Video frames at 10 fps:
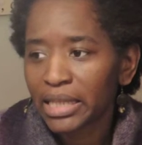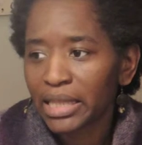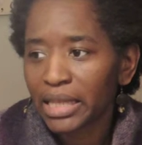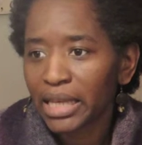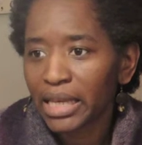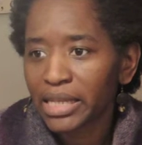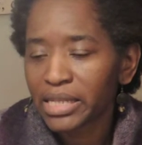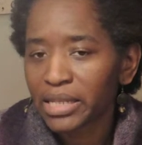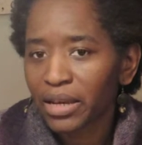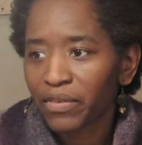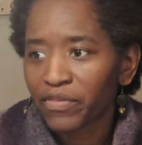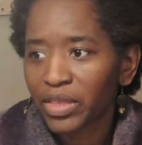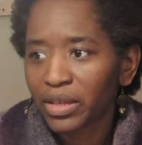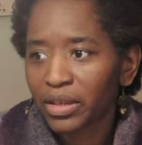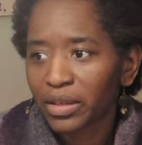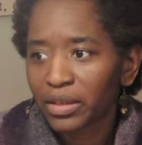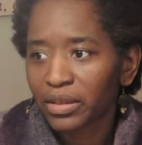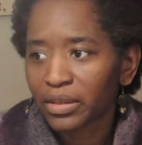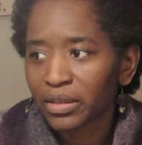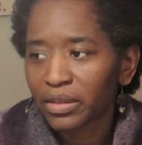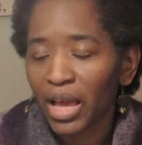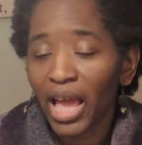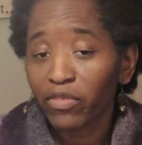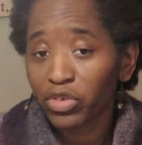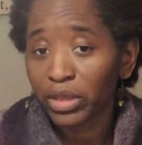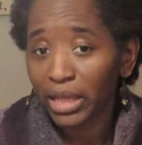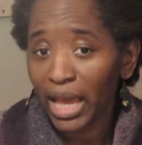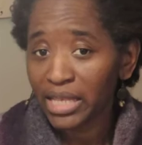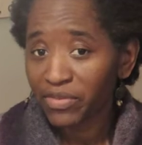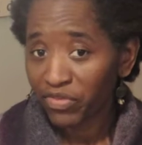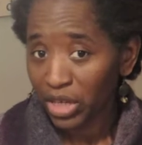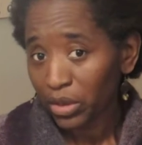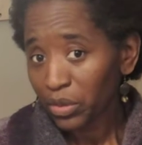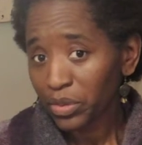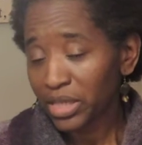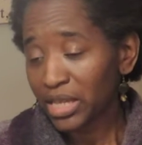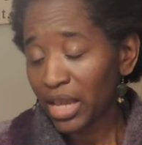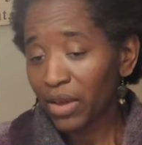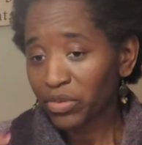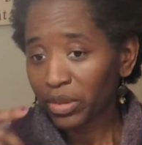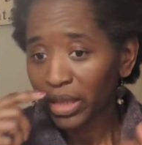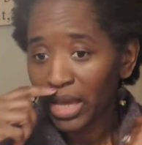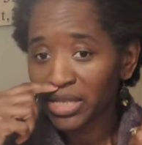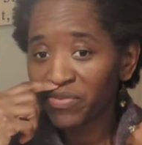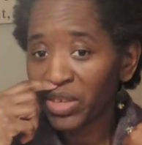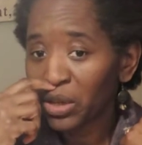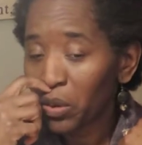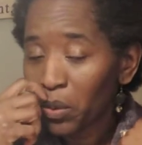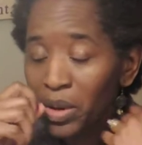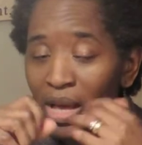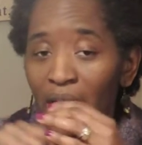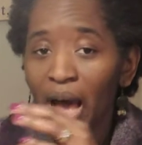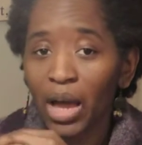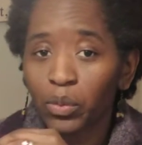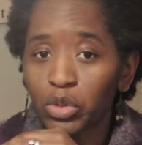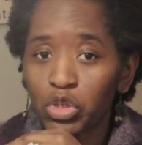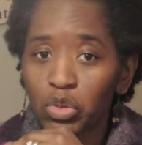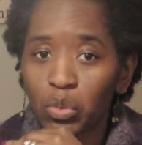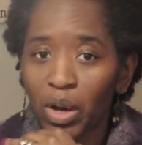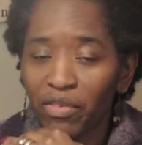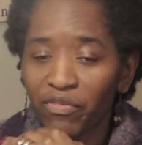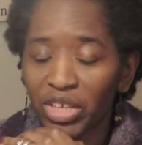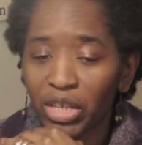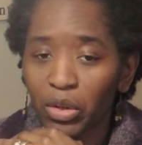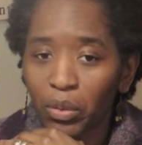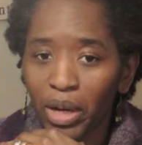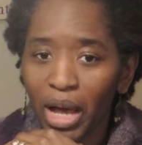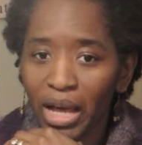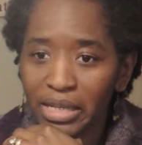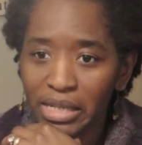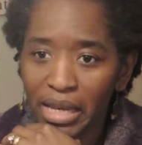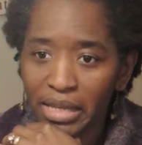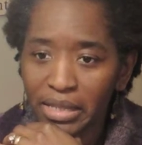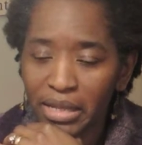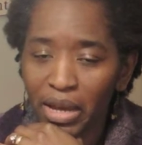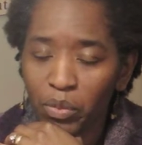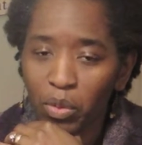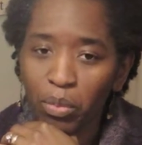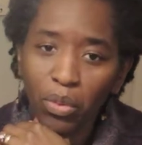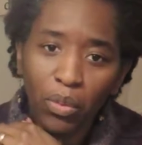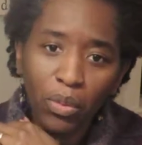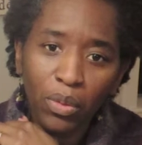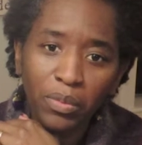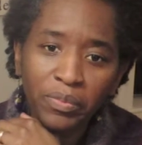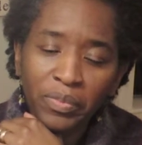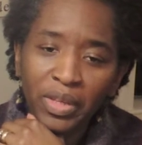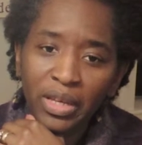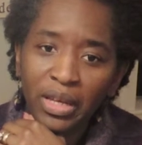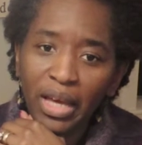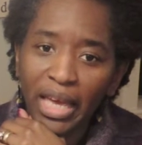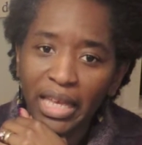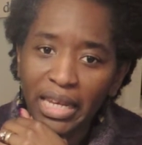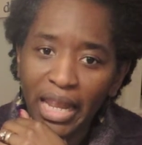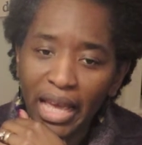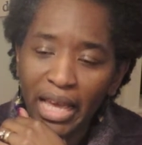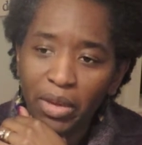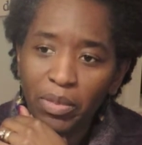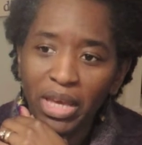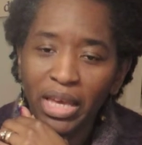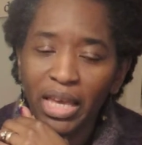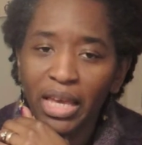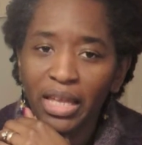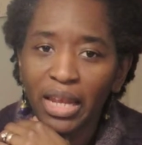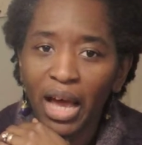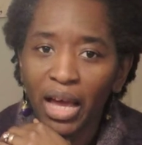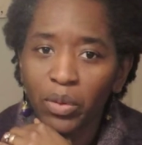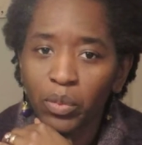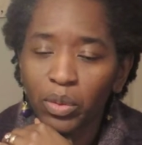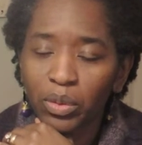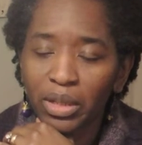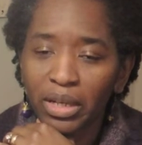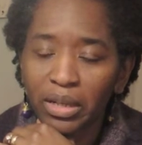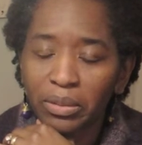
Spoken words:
the end of after the last video, the day after the last video, I will do a video contest. I will pull a name, and I will